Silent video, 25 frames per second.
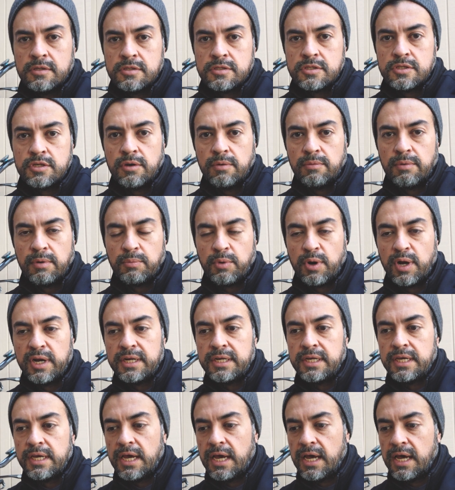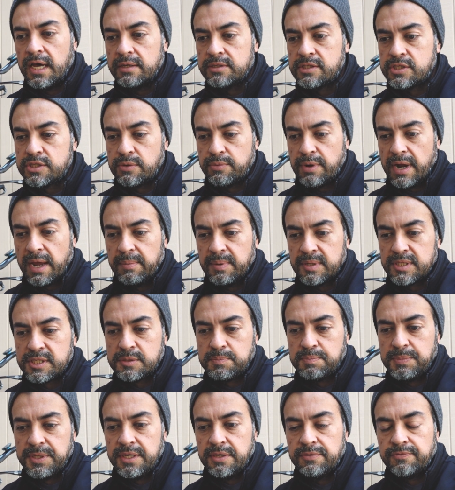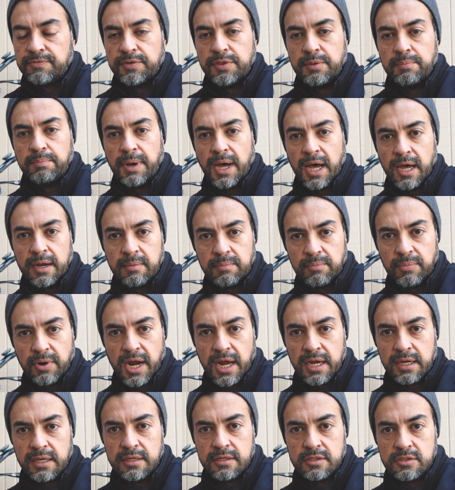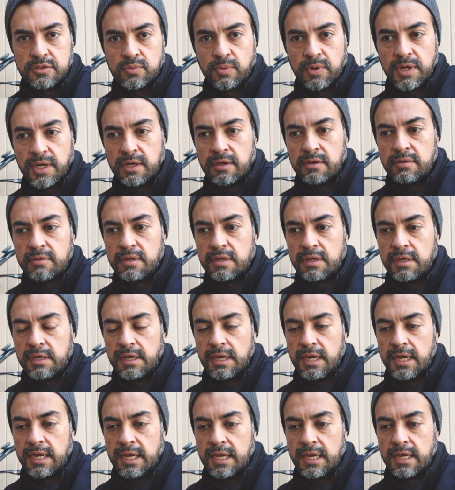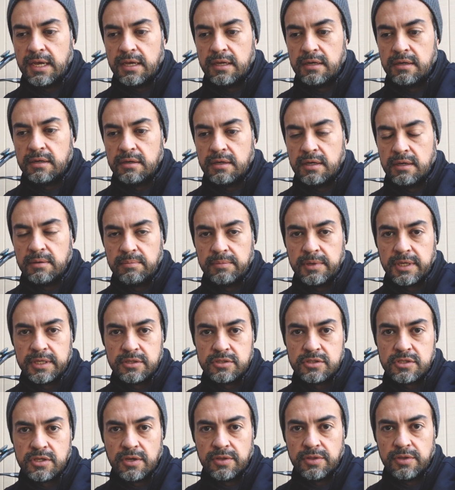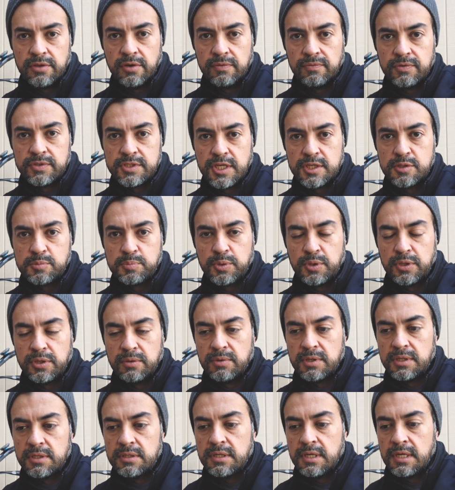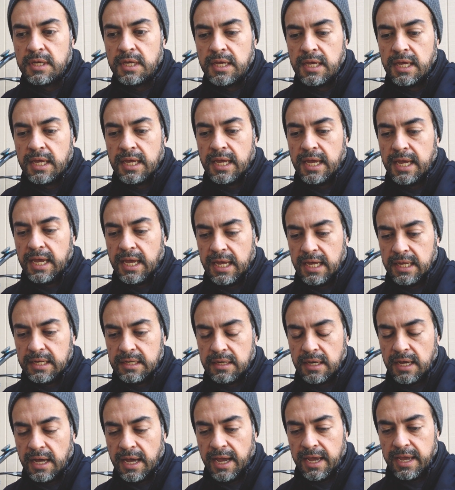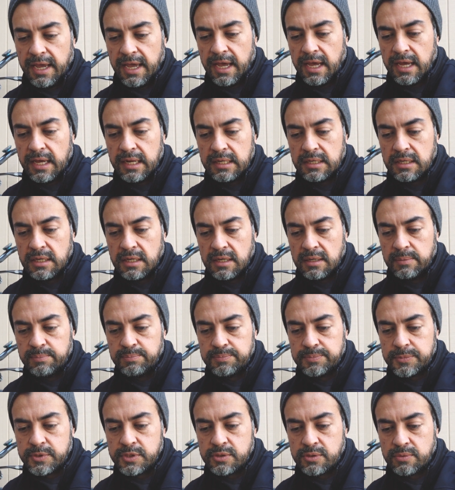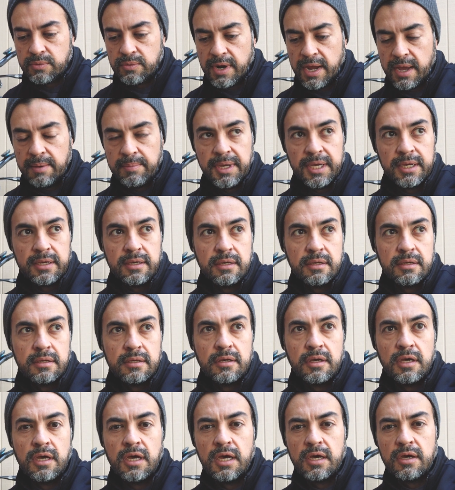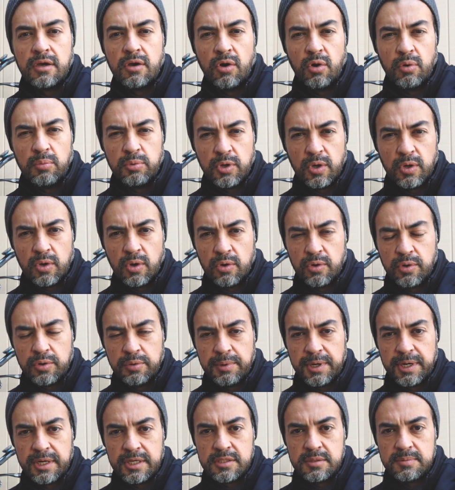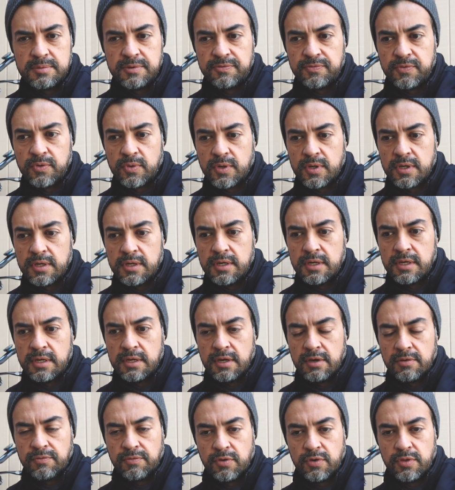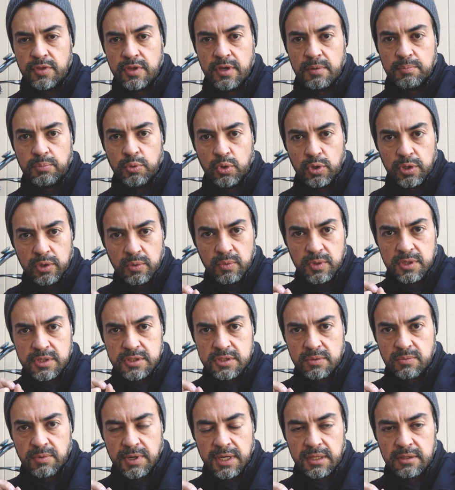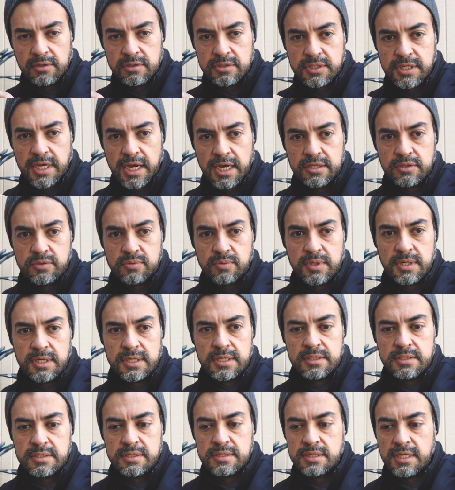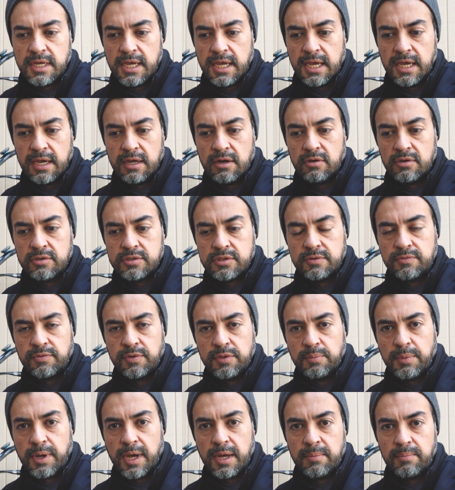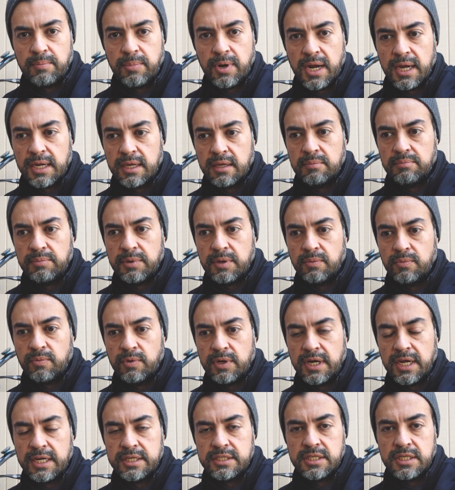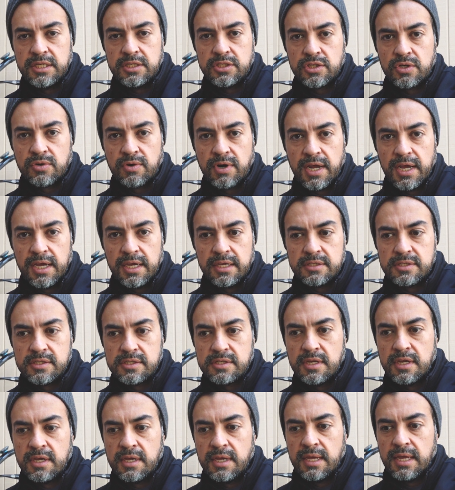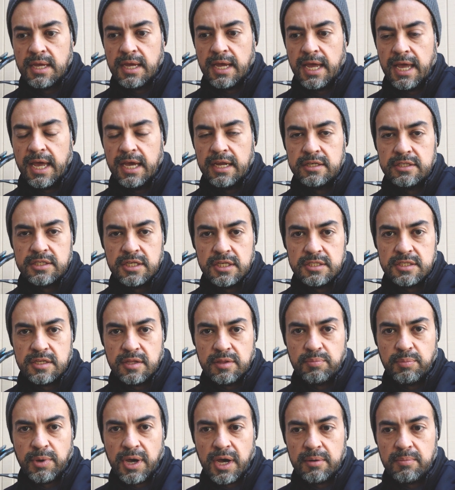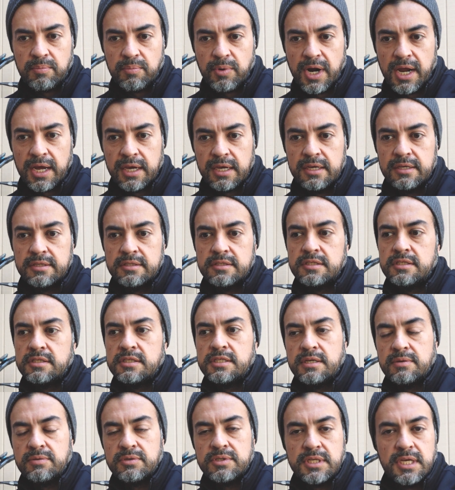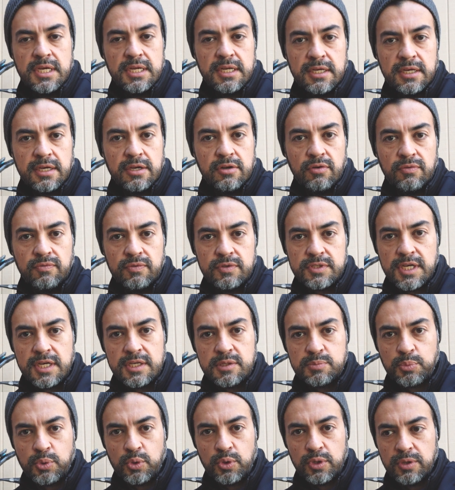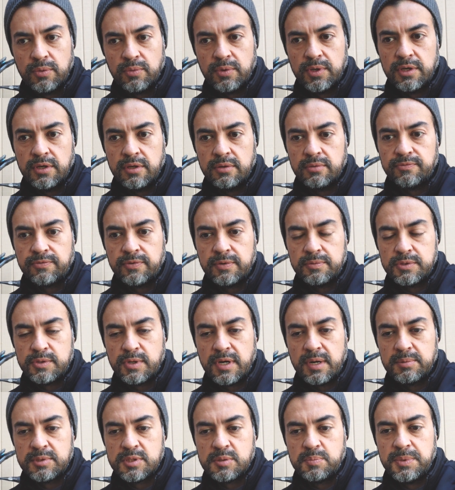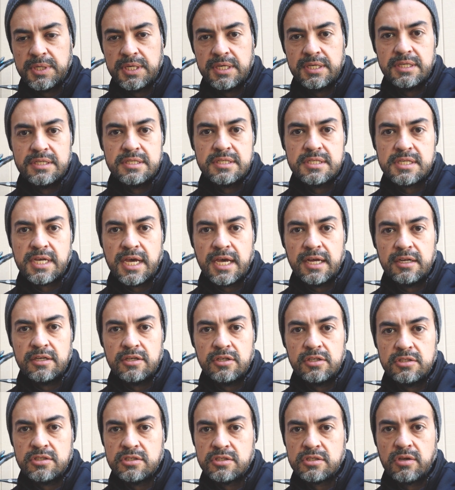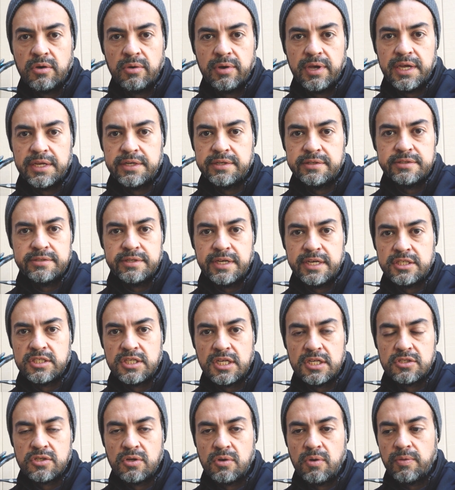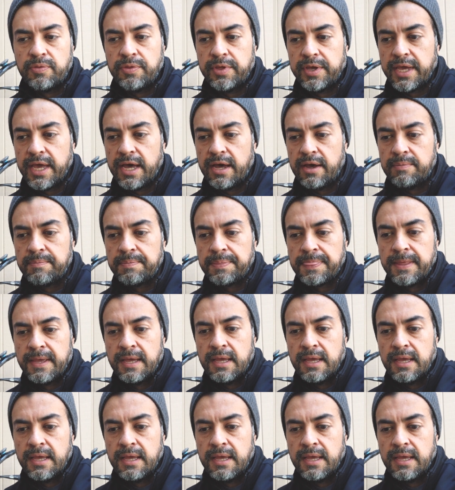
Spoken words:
So I'm running CeramicSpeed for the bottom bracket as well, and like you saw, the oversized pulley wheel. And I had ceramic Kogel bearings before for the pulley wheels, the regular size ones, and also for the bottom bracket. But when I changed cranks, I had to change out the bottom bracket, and since I was getting an oversized pulley wheel from CeramicSpeed, I decided to just go ahead and change the whole thing out.